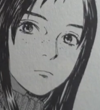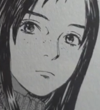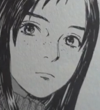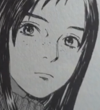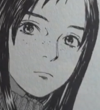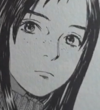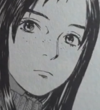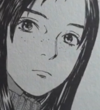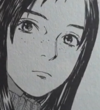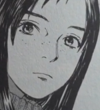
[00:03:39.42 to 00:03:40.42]
And they
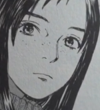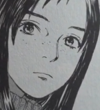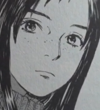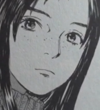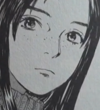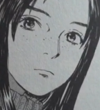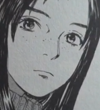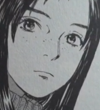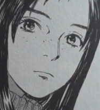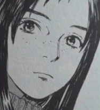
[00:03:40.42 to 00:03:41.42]
have a
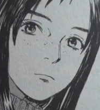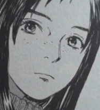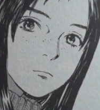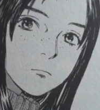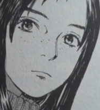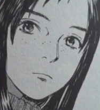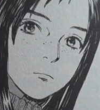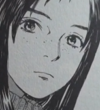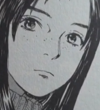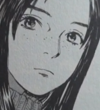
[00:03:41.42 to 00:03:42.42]
chit-chat about
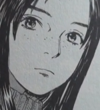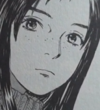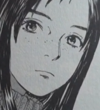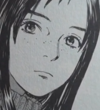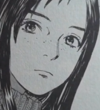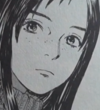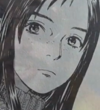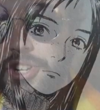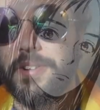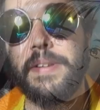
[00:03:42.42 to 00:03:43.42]
her
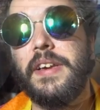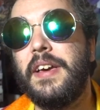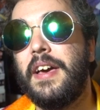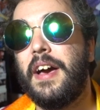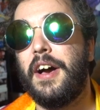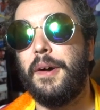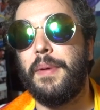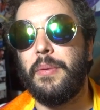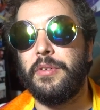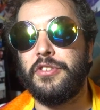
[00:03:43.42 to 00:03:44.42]
nature.
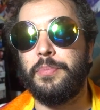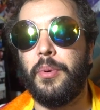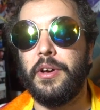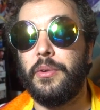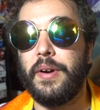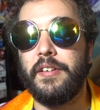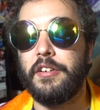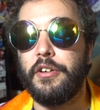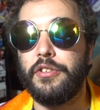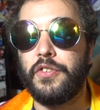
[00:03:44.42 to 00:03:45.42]
I won't spoil where it
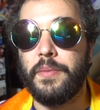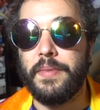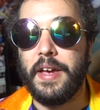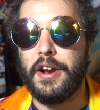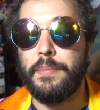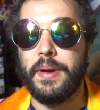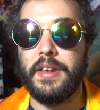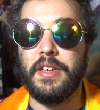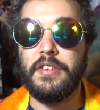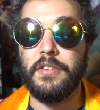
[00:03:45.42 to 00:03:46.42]
goes from there, but
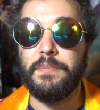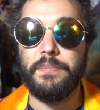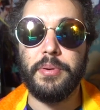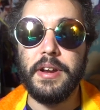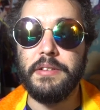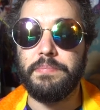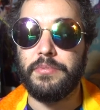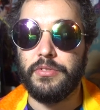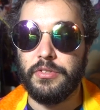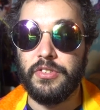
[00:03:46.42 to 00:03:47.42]
it's a pretty
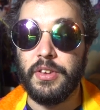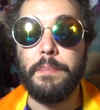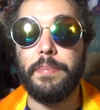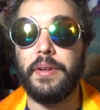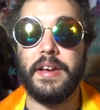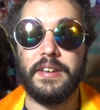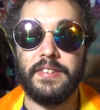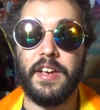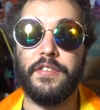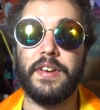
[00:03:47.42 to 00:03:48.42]
simple and
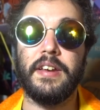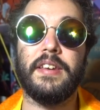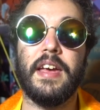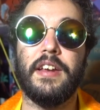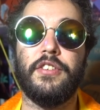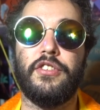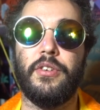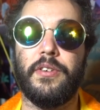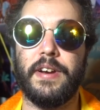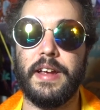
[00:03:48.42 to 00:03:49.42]
self-contained
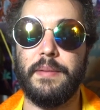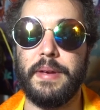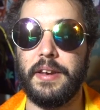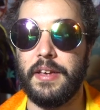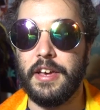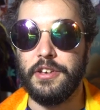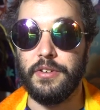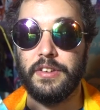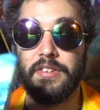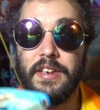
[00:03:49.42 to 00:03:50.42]
story. I mean, you
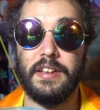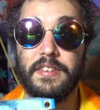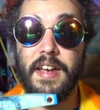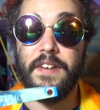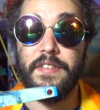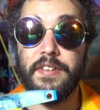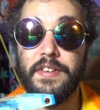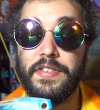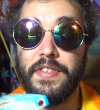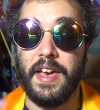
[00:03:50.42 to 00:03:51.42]
can see it's not very
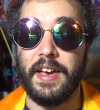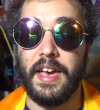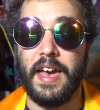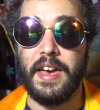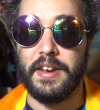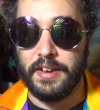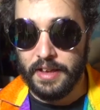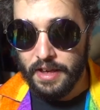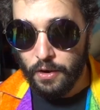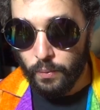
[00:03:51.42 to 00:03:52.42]
thick, and
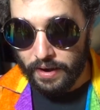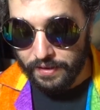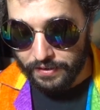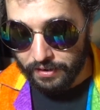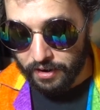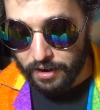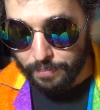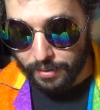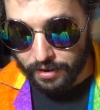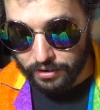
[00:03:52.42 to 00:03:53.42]
while there are
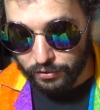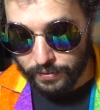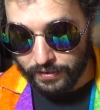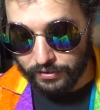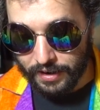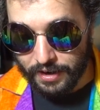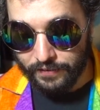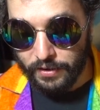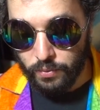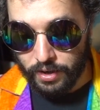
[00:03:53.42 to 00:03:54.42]
parts where there's kind of
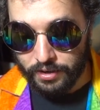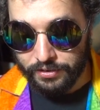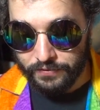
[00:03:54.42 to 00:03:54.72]
like walls of